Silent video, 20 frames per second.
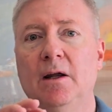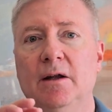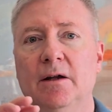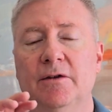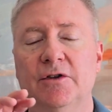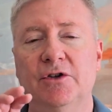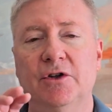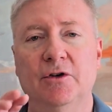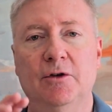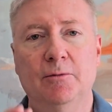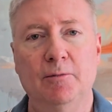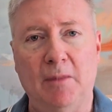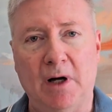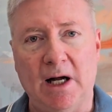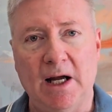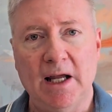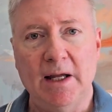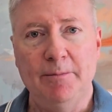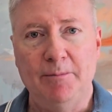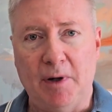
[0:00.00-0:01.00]
So
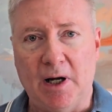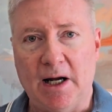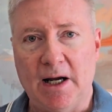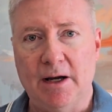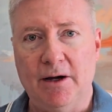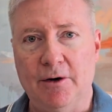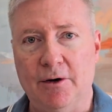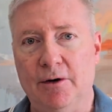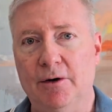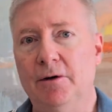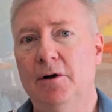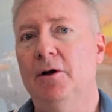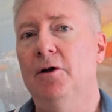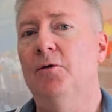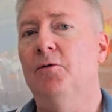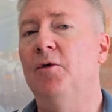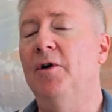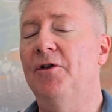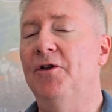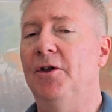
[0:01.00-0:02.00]
my buyer
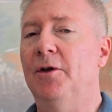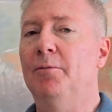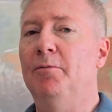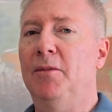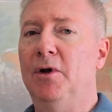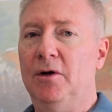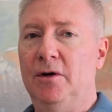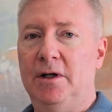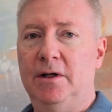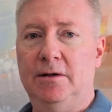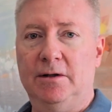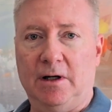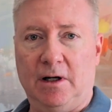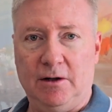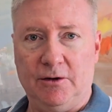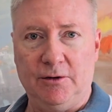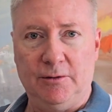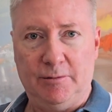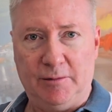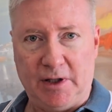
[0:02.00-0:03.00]
with the $1 million
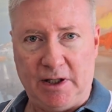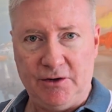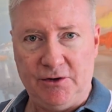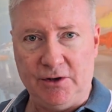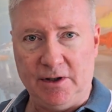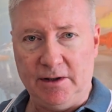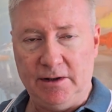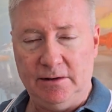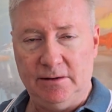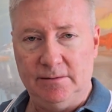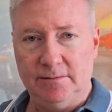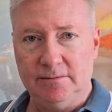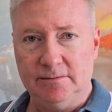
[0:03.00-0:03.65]
budget